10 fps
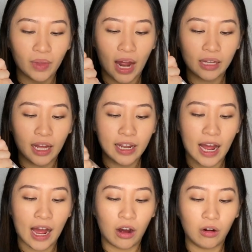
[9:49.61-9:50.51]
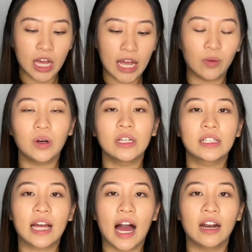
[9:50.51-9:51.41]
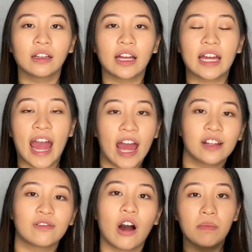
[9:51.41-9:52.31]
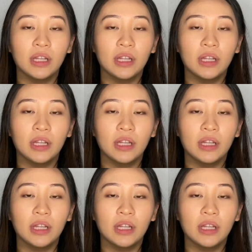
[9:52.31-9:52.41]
I like how it was kind of like hands off.